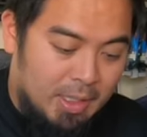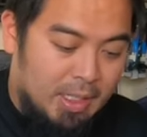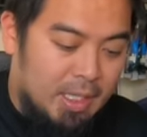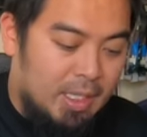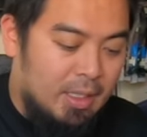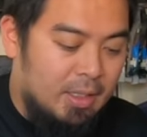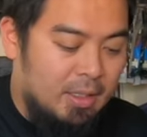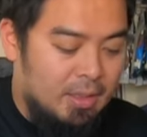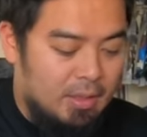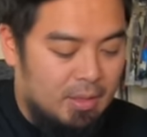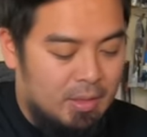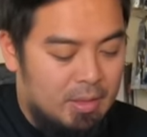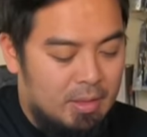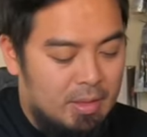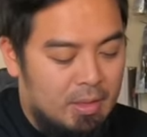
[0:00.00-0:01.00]
niters.
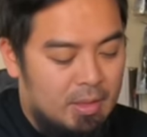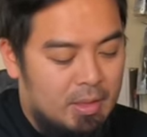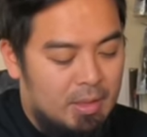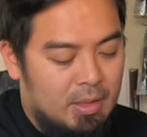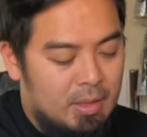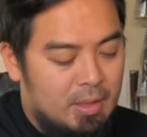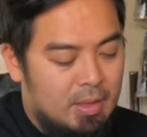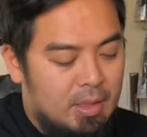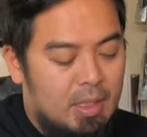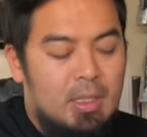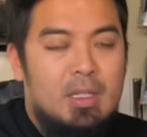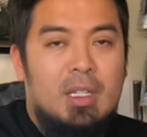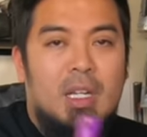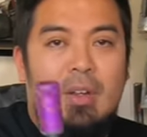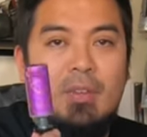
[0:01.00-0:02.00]

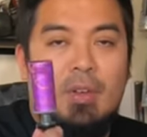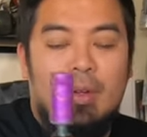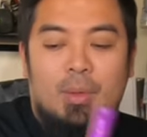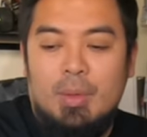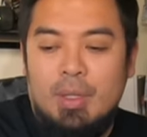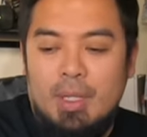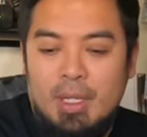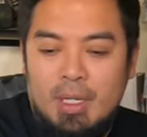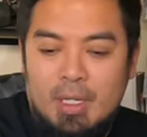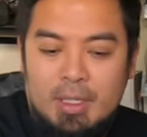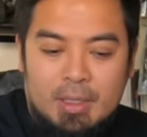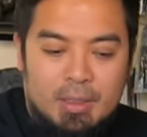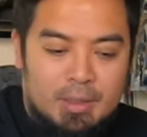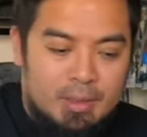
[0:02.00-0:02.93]
That's kind of a cool one there.